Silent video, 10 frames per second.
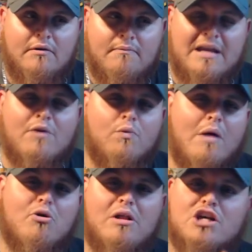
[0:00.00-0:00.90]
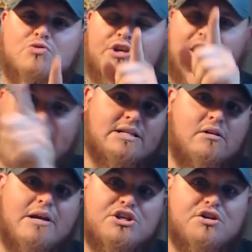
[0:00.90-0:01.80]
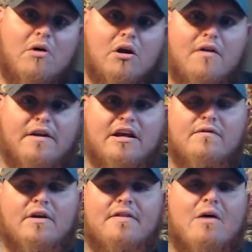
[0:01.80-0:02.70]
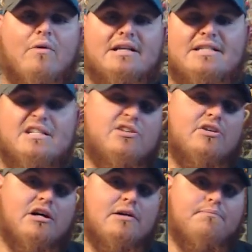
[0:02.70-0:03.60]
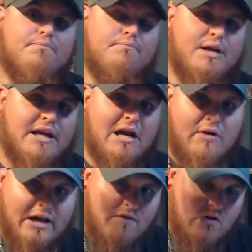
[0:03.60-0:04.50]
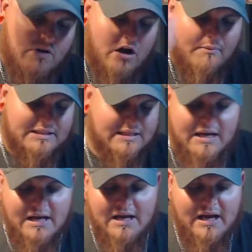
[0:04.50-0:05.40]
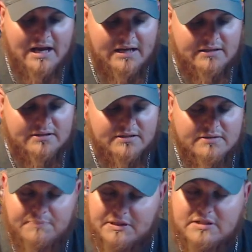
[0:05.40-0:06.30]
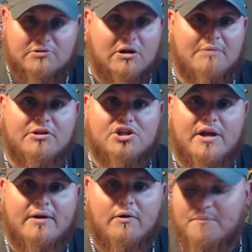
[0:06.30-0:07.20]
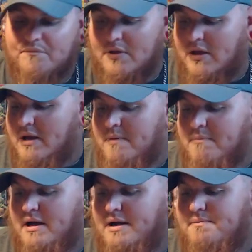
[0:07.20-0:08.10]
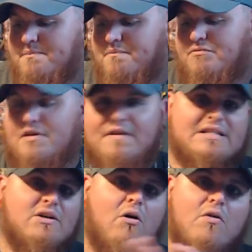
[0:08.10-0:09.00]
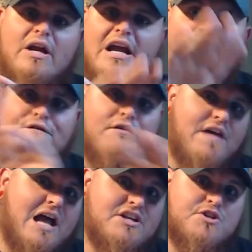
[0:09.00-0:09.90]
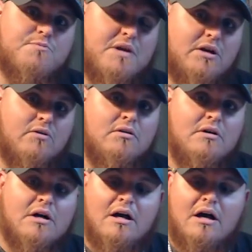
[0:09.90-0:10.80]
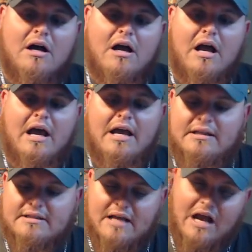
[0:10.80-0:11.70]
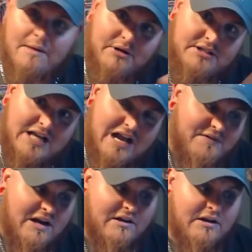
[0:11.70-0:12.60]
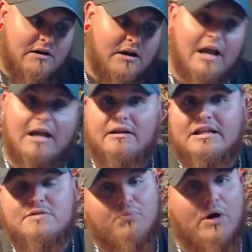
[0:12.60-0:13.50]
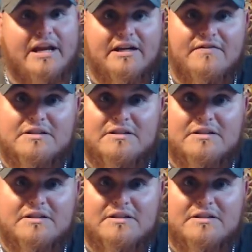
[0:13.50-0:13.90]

Make it Rebel Clash with an exclamation mark on the end of it. That way it's easier to pick out out of all the comments. And be subscribed to the channel. But that's all that I have for that spiel. And I'm going to dive down here and let's break into this